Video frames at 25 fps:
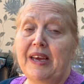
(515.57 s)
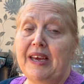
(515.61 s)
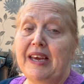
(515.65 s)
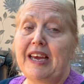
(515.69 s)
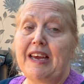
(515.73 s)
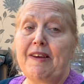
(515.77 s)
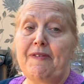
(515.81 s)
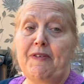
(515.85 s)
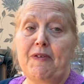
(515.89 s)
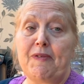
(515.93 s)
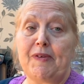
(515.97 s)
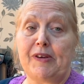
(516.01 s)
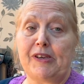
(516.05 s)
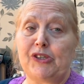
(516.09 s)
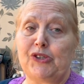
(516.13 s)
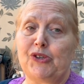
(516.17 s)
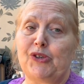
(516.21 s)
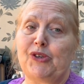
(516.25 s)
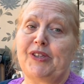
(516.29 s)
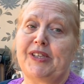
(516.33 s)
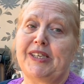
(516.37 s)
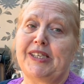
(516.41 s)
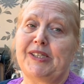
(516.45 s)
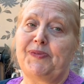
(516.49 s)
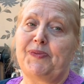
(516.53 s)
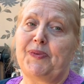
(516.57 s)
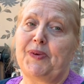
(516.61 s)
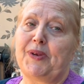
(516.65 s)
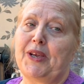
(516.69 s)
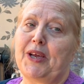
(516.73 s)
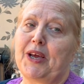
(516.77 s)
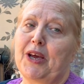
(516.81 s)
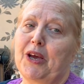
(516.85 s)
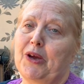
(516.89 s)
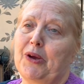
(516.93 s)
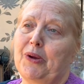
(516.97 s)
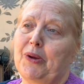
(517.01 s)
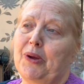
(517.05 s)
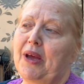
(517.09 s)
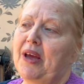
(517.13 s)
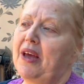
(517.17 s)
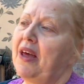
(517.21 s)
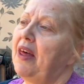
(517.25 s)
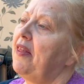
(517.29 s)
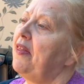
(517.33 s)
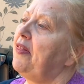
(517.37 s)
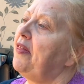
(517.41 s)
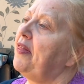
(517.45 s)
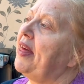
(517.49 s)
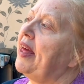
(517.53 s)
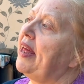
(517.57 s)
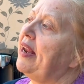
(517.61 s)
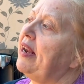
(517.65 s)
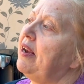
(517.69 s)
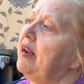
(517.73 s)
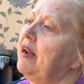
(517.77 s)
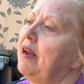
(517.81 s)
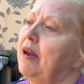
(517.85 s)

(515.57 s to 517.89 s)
If you've enjoyed this video, then